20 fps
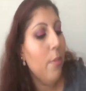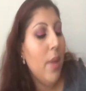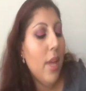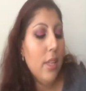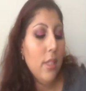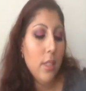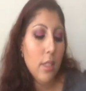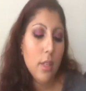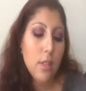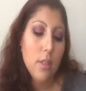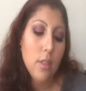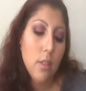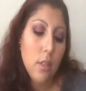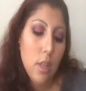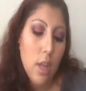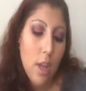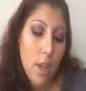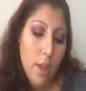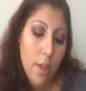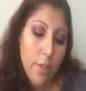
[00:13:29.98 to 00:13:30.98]
from
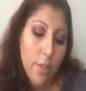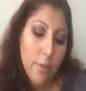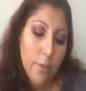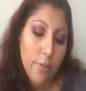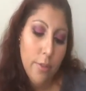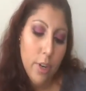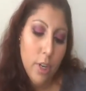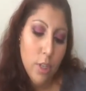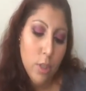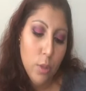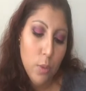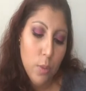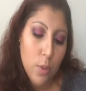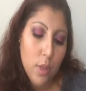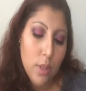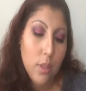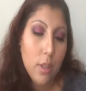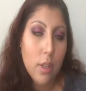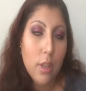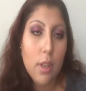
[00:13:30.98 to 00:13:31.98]
Essence. The first
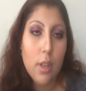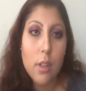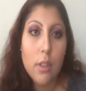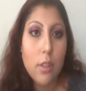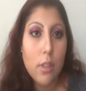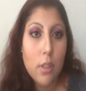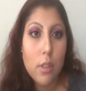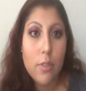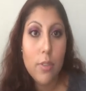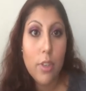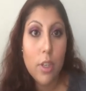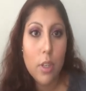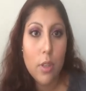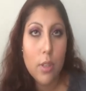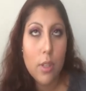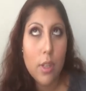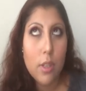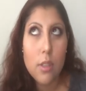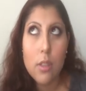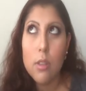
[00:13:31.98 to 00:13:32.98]
one, this
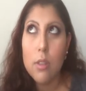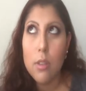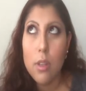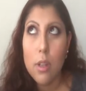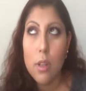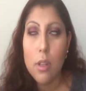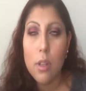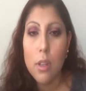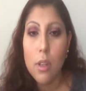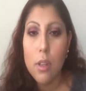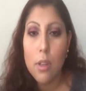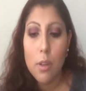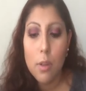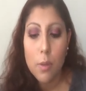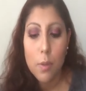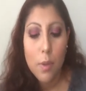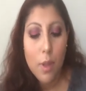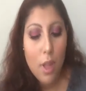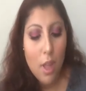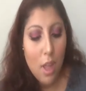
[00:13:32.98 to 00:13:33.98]
video is Essence,
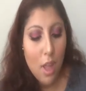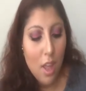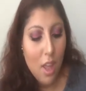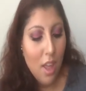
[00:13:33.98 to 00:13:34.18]
hello.